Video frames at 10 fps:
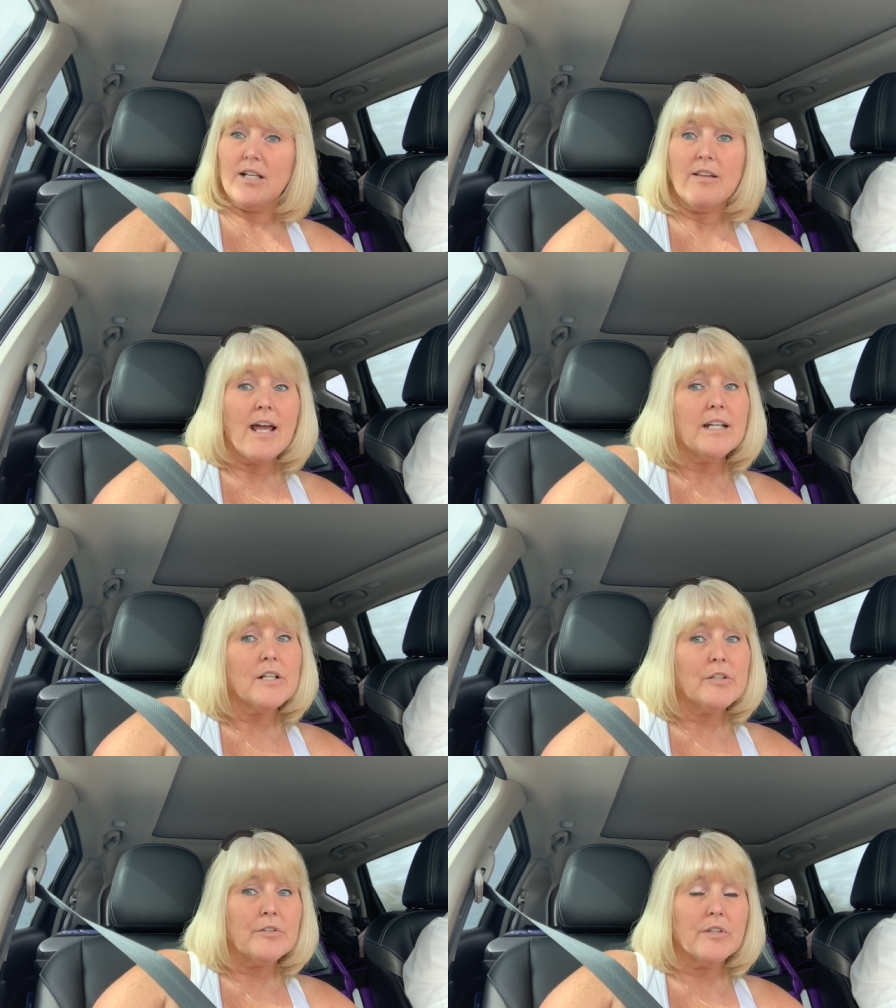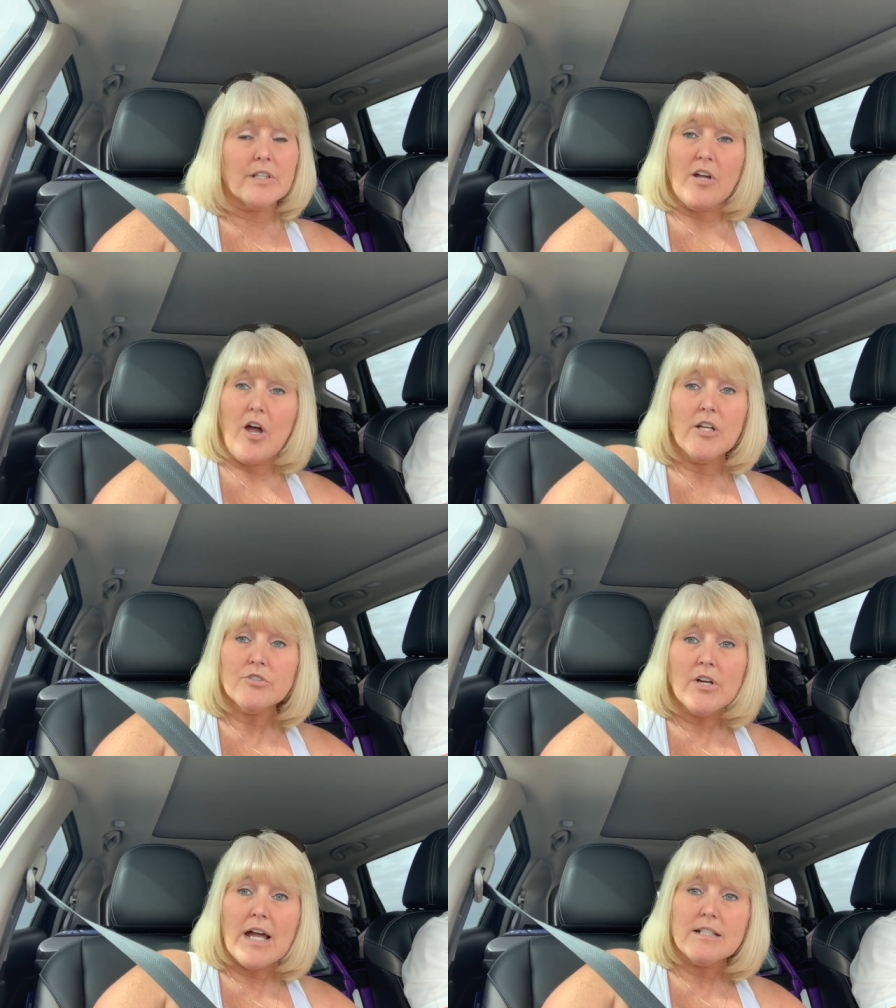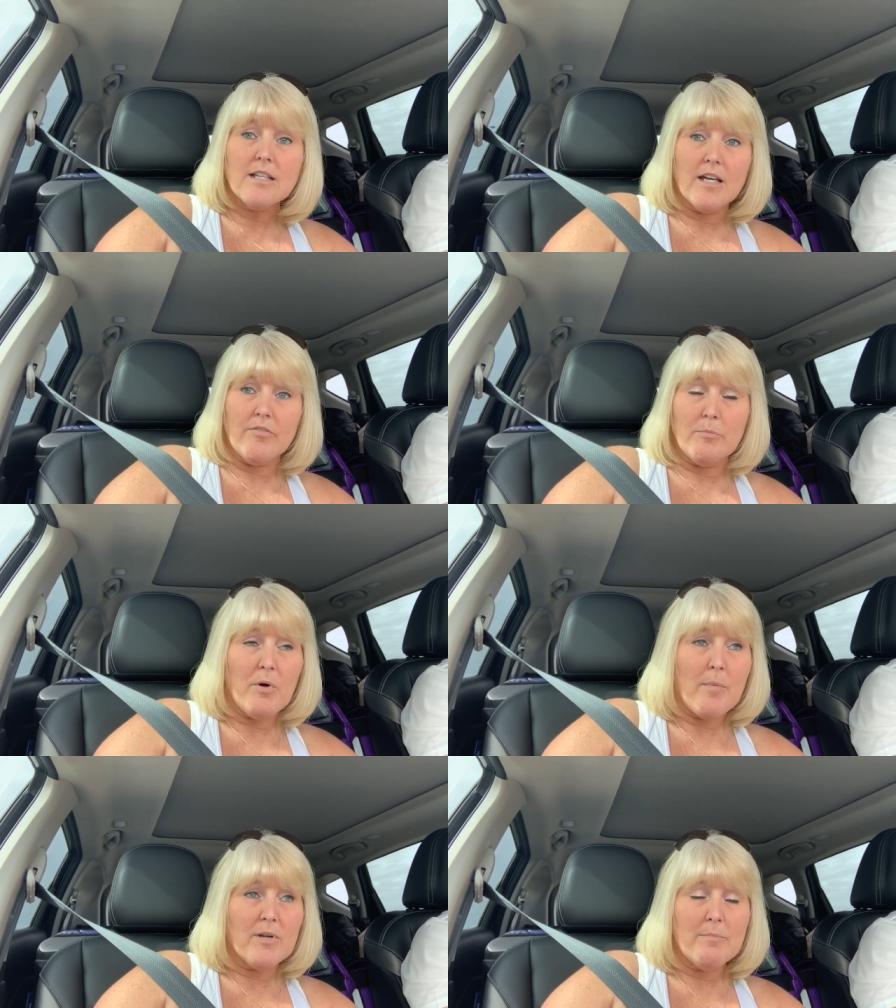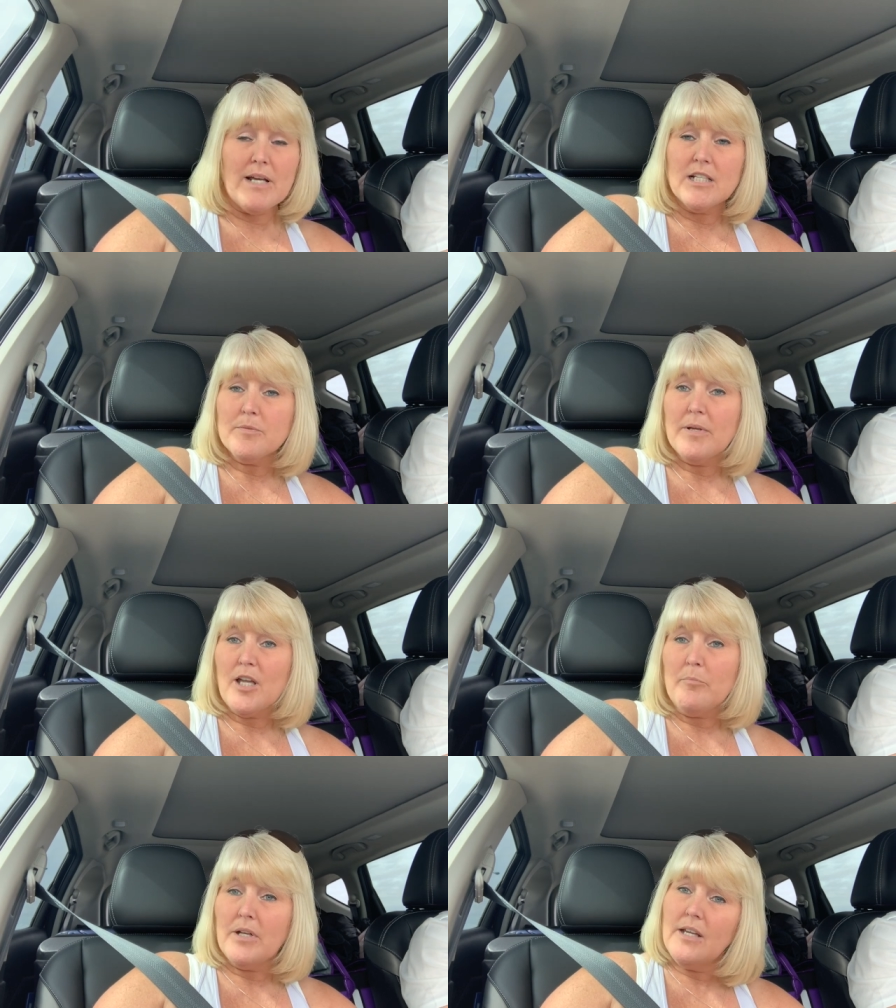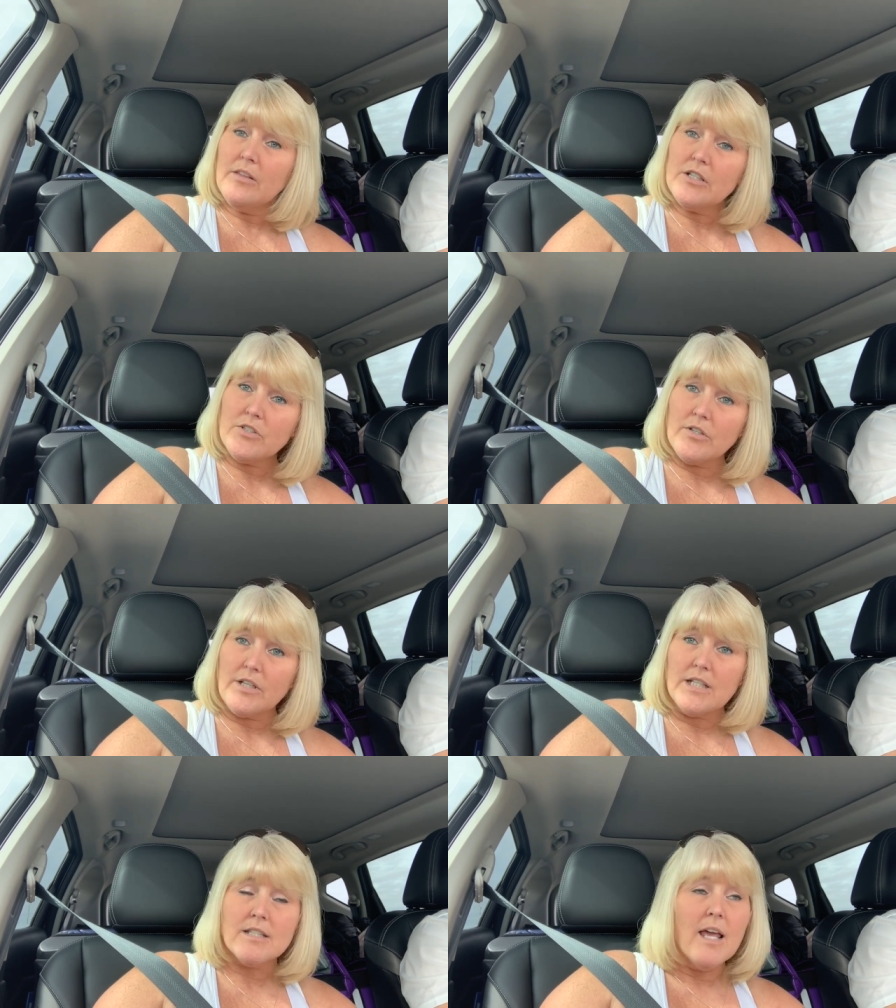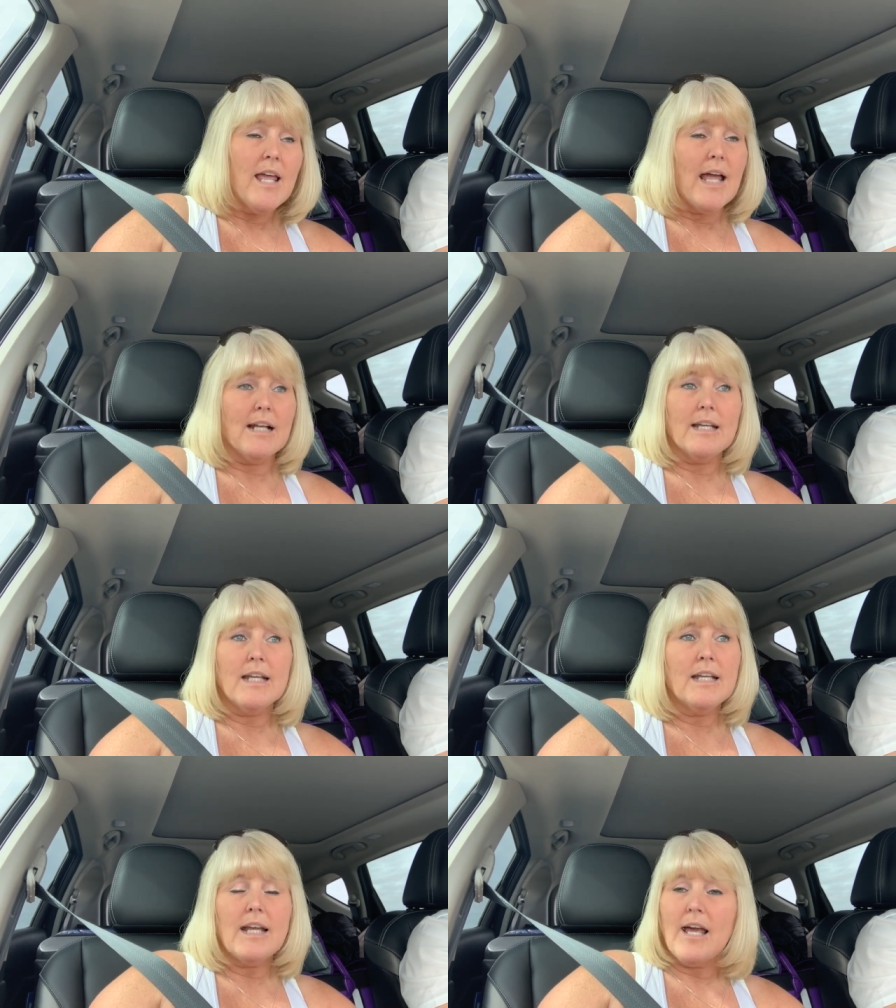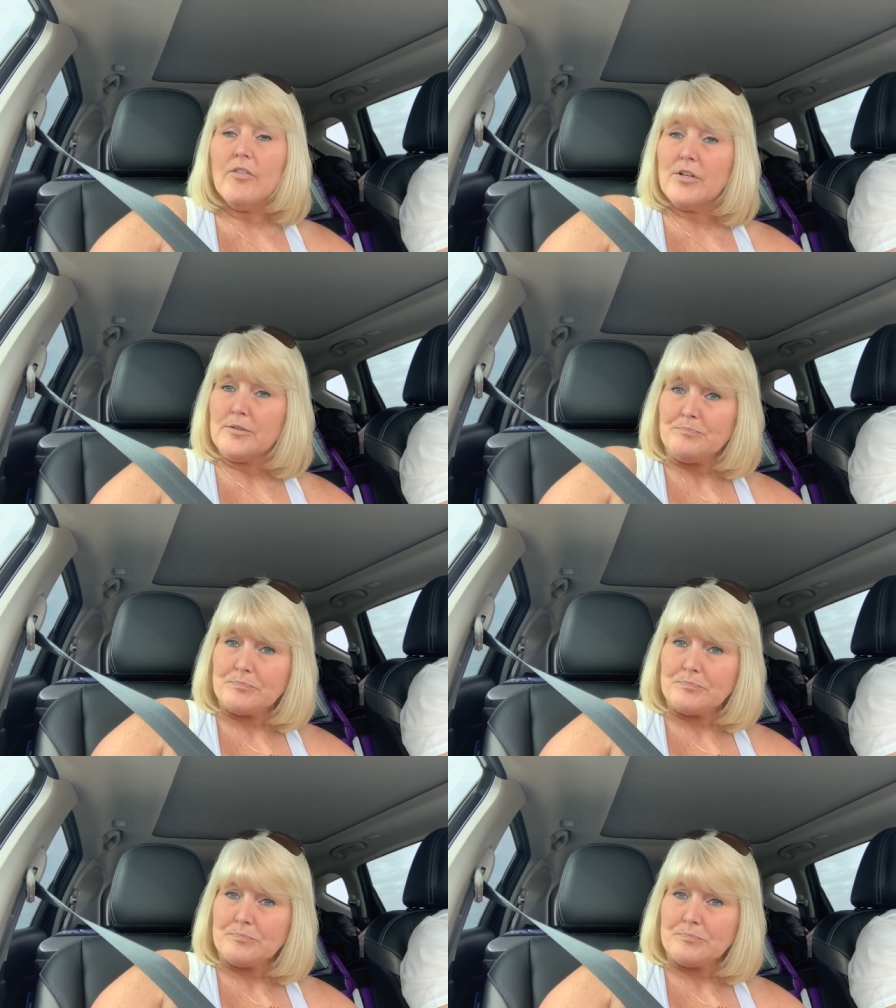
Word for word: And that included the contracts of the property management company and the attorneys and any other